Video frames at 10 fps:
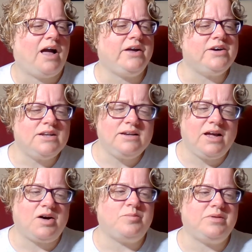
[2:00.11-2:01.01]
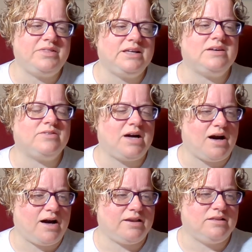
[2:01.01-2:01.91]
I couldn't help but think of
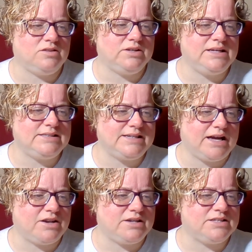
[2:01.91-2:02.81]
God looking down